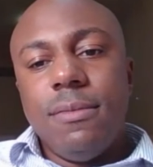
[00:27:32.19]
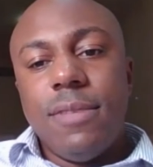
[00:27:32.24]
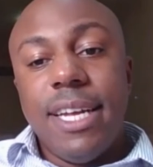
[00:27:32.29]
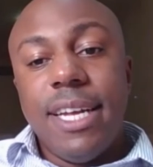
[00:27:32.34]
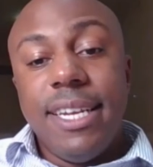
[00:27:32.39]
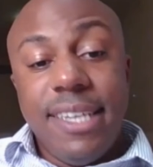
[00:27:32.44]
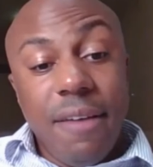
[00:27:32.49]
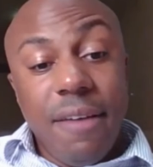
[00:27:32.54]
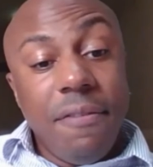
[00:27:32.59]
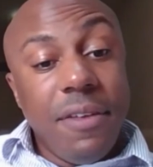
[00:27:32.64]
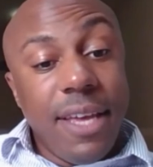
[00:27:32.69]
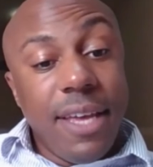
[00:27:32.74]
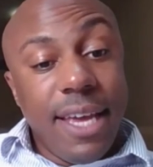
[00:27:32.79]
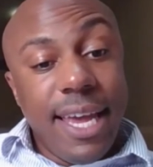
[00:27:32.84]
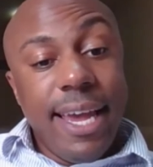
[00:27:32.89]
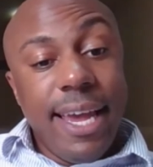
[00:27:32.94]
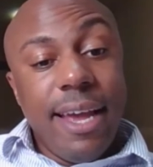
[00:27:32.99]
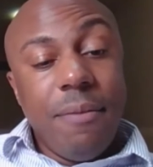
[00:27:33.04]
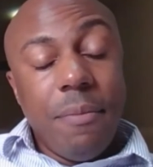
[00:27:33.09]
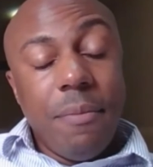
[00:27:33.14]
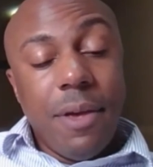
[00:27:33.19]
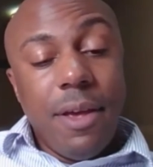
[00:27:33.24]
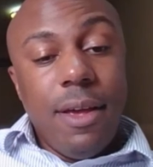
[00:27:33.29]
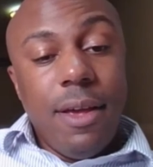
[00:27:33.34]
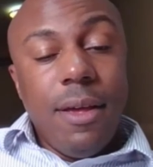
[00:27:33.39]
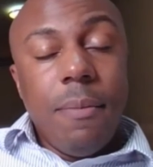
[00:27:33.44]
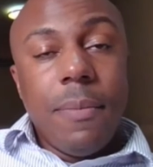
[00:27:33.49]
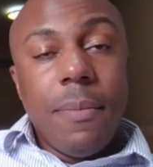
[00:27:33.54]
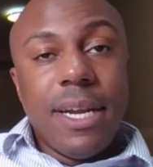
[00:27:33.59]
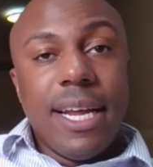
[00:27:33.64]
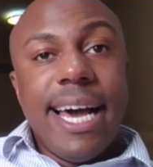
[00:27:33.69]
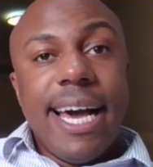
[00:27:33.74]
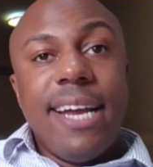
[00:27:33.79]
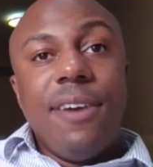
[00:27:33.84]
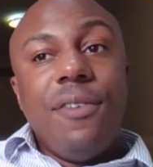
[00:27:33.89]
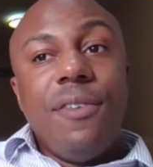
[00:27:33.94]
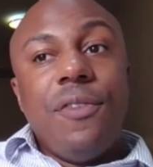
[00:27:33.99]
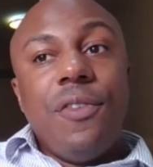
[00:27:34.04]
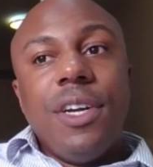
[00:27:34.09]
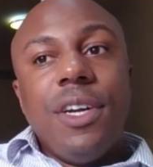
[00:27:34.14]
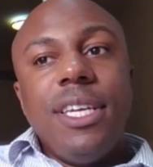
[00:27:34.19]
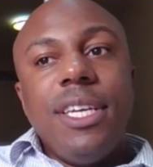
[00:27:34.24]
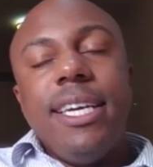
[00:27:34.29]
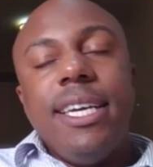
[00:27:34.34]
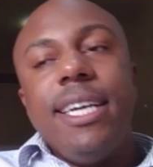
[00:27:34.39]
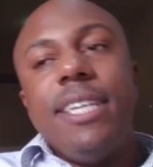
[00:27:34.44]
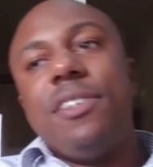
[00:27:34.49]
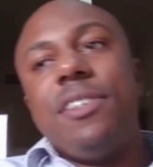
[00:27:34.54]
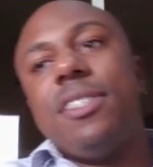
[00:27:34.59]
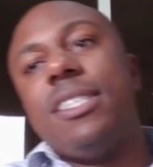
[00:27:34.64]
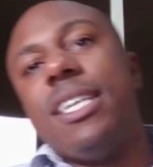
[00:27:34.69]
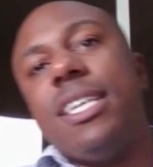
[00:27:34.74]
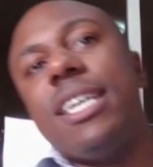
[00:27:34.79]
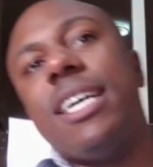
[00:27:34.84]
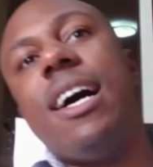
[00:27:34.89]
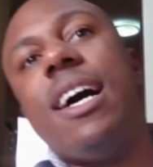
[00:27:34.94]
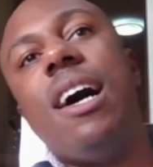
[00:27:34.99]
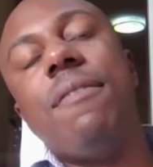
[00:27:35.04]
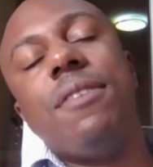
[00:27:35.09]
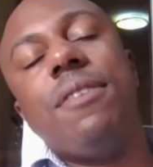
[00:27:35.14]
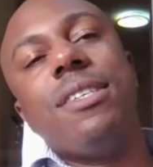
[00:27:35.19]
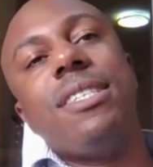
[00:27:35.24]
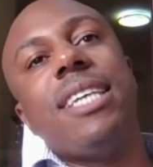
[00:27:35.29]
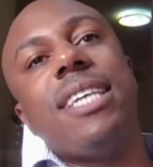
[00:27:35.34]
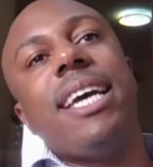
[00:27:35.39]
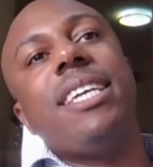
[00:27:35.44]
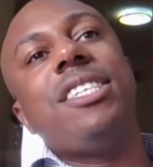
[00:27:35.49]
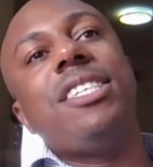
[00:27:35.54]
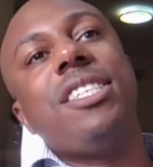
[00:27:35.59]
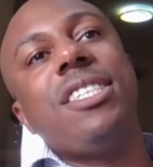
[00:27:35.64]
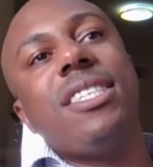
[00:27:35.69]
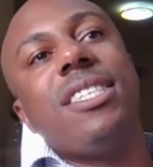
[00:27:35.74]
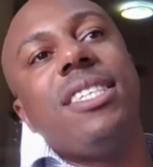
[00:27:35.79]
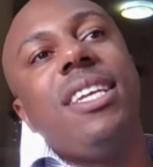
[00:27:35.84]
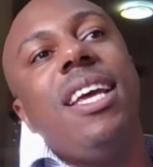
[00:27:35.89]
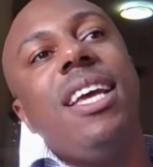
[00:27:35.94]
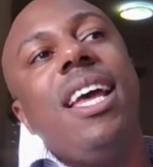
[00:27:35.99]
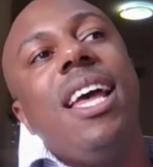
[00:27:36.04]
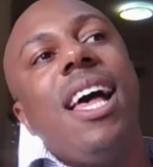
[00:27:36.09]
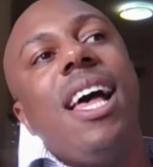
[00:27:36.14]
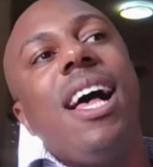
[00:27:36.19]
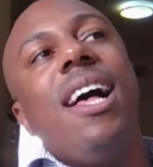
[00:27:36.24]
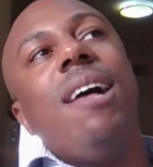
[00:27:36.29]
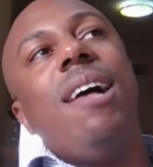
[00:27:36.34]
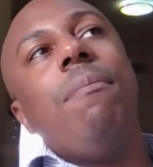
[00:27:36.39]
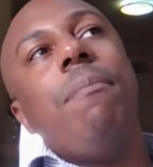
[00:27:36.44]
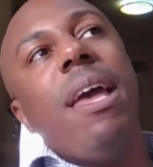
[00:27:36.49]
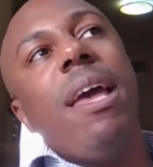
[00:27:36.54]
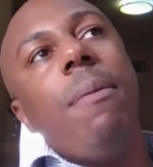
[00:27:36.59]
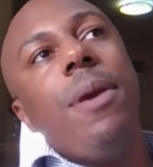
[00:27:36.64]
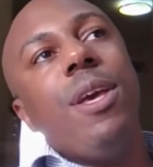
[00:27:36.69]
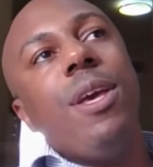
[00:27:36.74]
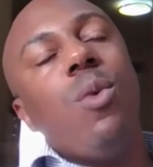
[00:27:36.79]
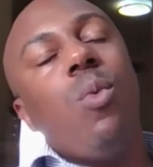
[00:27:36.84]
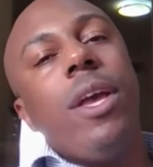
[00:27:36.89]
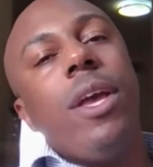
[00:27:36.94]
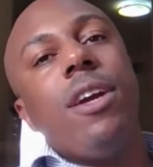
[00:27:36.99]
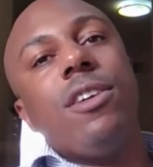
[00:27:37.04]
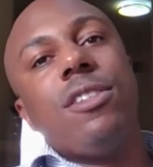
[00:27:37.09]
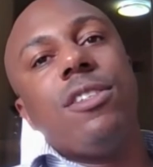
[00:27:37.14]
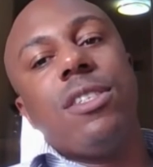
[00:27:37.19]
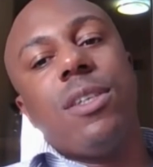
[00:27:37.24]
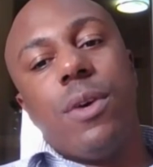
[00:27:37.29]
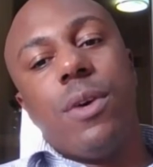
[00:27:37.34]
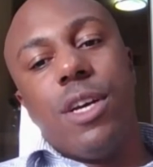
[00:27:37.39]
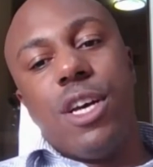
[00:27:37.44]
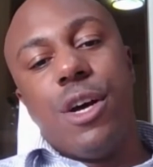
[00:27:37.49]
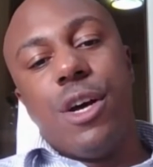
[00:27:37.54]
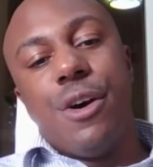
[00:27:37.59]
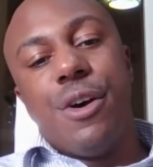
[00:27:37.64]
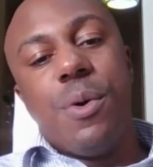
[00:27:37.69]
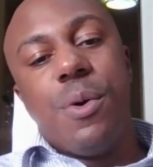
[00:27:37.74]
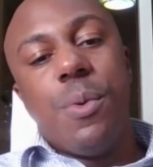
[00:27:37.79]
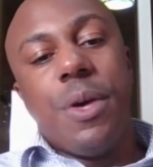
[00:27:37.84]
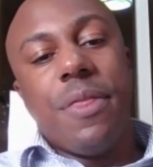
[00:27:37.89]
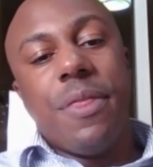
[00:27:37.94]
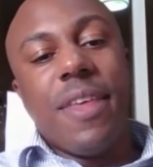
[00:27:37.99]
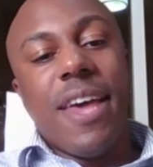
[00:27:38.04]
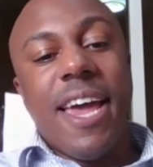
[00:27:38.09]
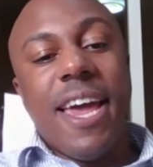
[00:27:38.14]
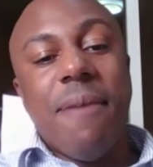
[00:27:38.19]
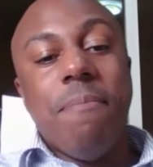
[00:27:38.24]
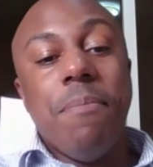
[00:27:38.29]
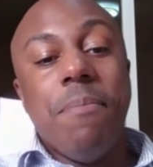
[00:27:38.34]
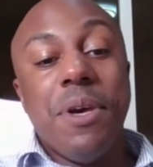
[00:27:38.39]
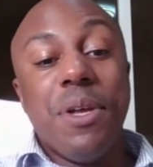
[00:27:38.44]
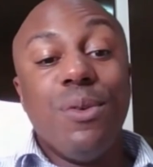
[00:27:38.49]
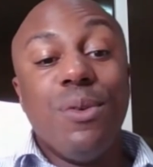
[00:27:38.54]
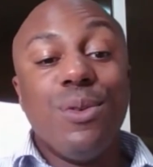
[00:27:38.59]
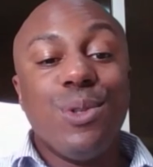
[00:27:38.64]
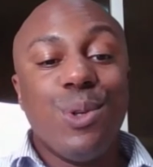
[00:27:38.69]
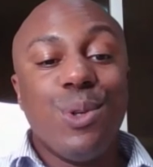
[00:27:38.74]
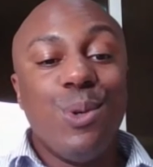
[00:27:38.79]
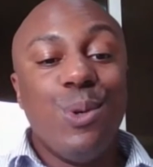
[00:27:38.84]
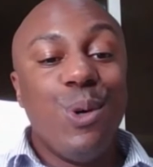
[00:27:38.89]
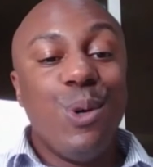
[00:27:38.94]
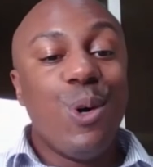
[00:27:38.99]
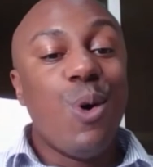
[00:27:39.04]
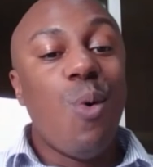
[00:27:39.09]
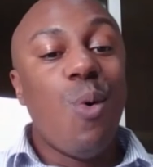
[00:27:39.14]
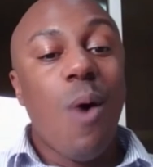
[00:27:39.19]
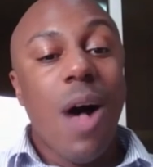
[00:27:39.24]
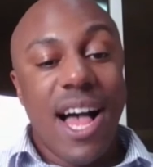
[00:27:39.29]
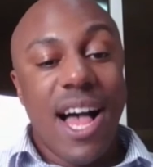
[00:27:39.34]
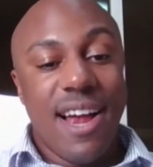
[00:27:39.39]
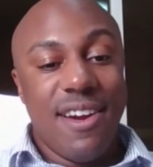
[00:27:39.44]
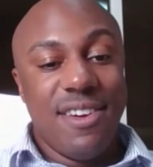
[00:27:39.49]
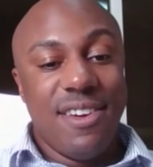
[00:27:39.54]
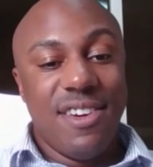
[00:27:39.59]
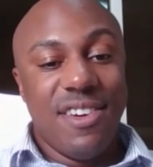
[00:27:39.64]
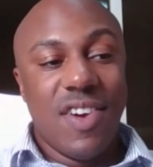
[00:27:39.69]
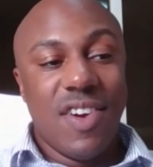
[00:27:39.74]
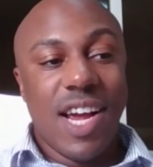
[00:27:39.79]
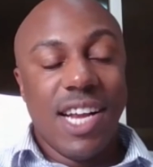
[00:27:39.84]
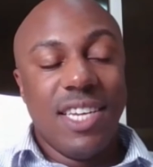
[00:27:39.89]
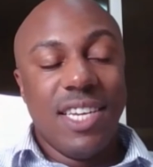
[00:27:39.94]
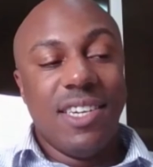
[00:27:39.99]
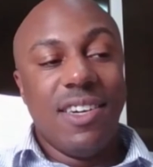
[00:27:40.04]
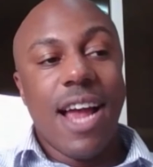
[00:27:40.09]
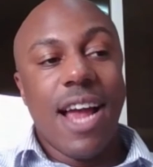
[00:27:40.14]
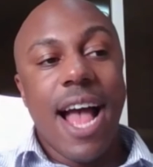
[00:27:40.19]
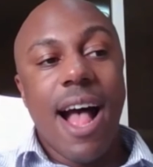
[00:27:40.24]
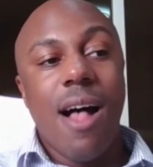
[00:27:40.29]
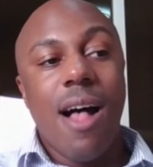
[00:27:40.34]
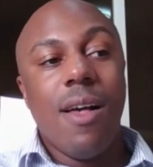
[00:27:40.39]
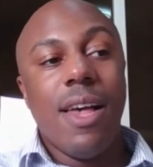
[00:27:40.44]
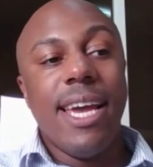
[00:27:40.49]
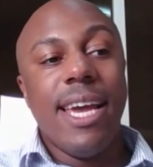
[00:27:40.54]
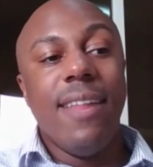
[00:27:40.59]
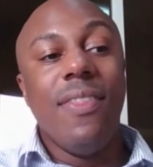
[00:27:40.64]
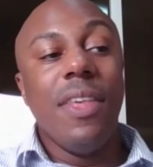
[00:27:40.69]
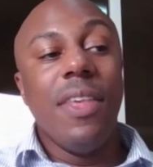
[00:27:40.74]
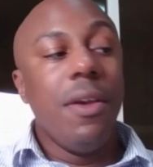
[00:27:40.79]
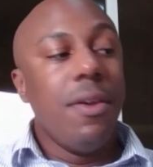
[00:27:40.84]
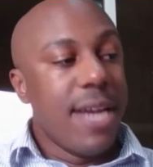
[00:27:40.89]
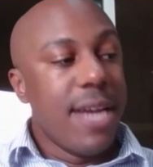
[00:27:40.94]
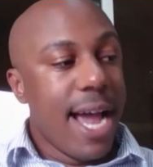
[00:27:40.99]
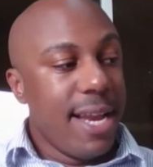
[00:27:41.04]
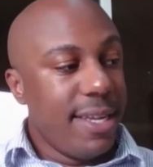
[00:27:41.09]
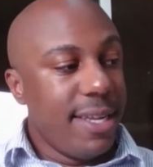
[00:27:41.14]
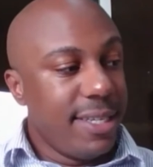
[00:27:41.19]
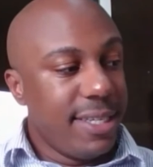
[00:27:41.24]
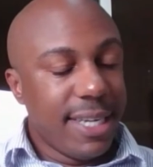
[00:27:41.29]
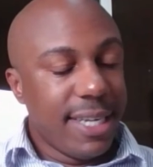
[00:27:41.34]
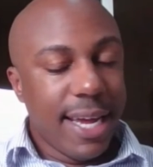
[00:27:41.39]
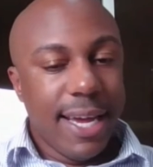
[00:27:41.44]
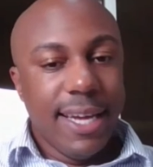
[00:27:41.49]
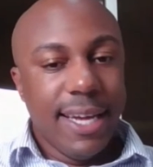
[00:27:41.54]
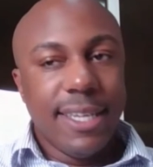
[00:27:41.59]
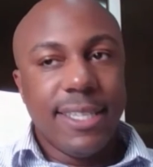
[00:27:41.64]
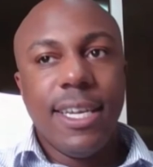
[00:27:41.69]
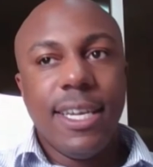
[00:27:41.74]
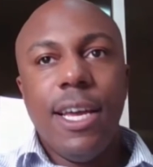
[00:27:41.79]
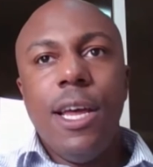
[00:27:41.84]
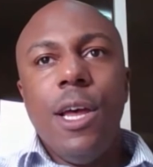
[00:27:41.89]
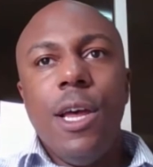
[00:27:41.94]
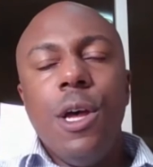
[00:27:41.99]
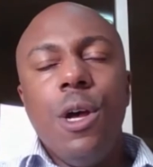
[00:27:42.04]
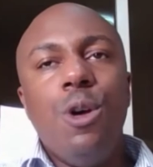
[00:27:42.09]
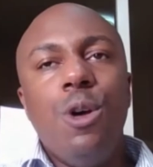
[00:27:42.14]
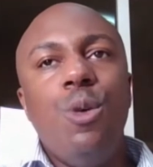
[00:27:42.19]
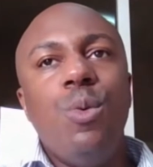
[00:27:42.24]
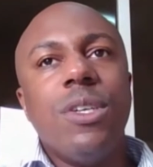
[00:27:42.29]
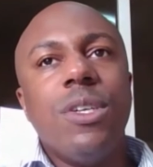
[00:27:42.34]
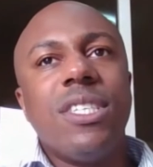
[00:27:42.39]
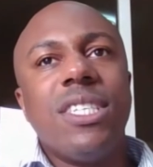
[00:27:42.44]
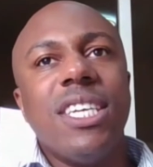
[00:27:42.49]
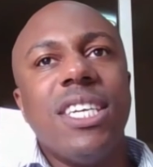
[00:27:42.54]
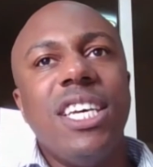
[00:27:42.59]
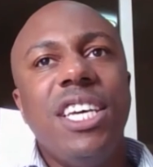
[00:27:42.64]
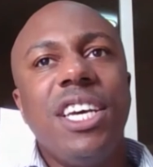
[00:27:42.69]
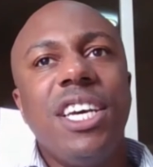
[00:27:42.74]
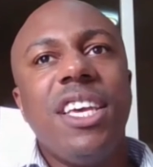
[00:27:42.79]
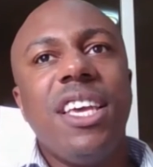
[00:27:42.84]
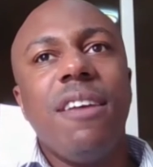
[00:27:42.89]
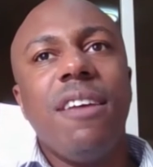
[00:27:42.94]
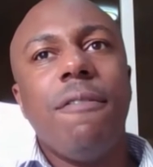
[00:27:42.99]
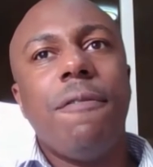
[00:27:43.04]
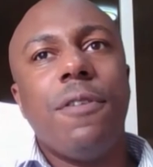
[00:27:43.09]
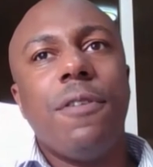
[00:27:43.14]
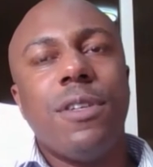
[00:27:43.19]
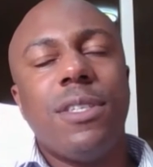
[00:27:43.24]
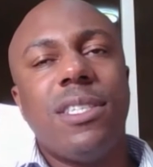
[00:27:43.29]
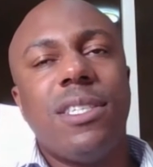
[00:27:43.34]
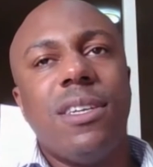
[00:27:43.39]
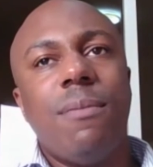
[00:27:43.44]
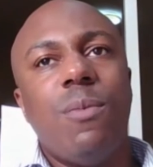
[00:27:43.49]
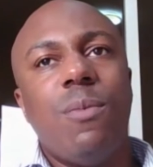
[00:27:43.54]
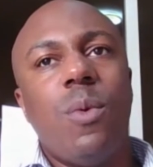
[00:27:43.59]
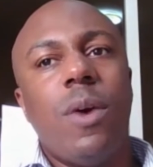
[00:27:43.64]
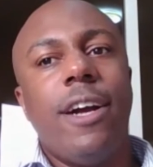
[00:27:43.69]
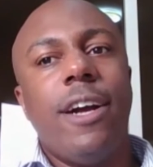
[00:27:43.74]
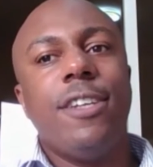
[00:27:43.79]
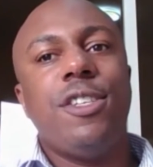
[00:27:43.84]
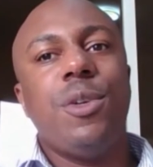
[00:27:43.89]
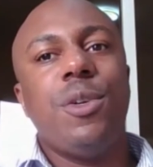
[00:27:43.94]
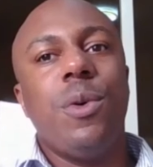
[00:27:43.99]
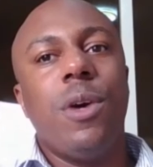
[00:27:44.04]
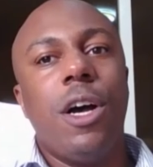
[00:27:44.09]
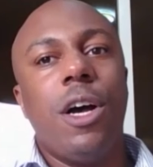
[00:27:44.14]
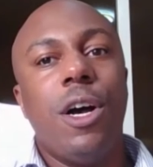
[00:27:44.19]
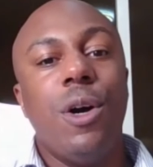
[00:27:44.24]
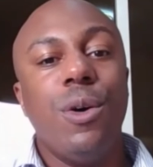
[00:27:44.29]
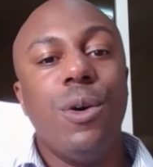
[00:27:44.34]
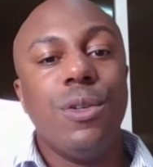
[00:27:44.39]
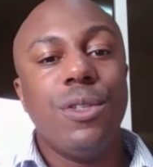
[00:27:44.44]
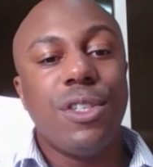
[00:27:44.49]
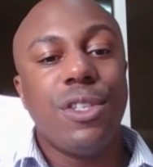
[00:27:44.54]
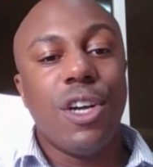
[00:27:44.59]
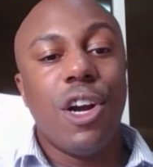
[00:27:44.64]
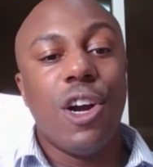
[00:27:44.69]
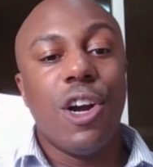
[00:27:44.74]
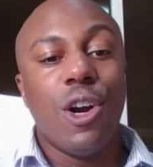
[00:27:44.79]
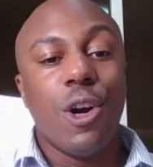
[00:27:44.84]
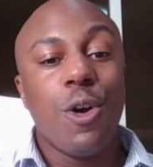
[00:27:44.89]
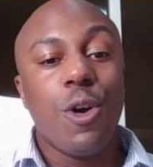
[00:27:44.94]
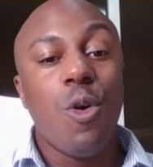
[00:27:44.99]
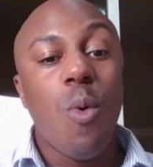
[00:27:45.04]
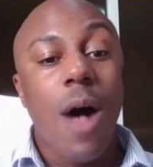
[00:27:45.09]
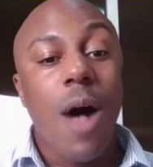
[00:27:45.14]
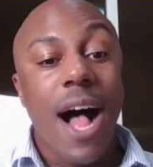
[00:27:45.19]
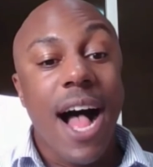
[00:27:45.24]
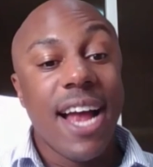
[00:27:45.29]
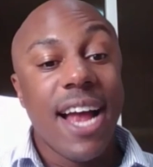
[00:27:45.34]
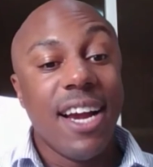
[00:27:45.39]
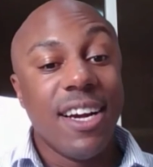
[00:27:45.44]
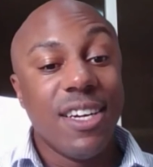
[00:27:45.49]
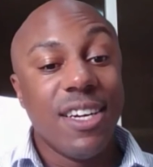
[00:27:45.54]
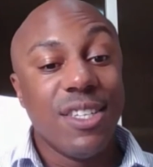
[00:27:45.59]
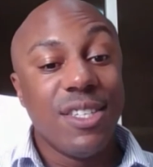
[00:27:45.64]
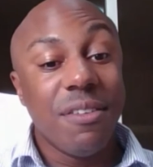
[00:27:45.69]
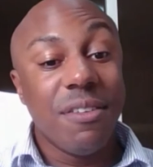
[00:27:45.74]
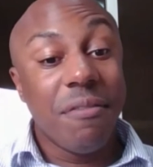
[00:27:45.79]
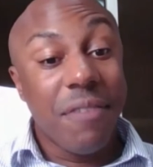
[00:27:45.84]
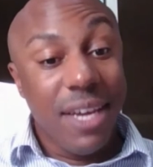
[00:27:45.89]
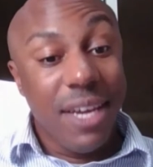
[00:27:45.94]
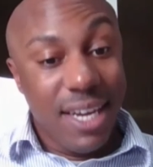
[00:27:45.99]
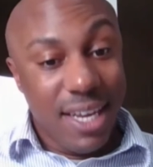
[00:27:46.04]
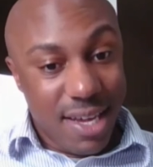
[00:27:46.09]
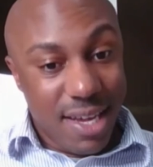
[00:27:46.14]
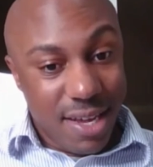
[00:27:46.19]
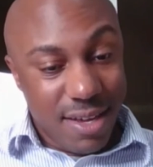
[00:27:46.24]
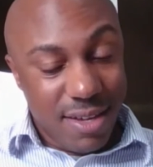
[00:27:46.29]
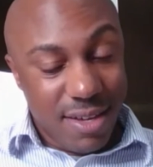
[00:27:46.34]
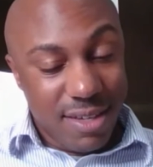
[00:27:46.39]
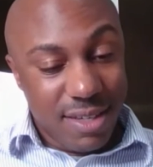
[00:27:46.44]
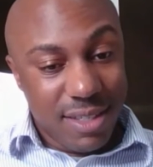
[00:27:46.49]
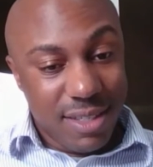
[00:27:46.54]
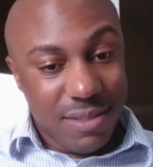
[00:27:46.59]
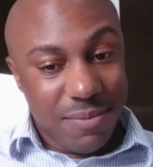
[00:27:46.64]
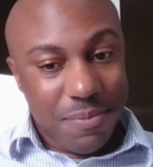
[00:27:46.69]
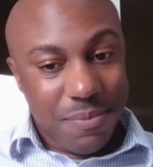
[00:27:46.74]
they definitely can be, but I had a really interesting conversation maybe a week or so ago with a middle school choir director out in the United States who was looking for somewhere to host her choir's videos.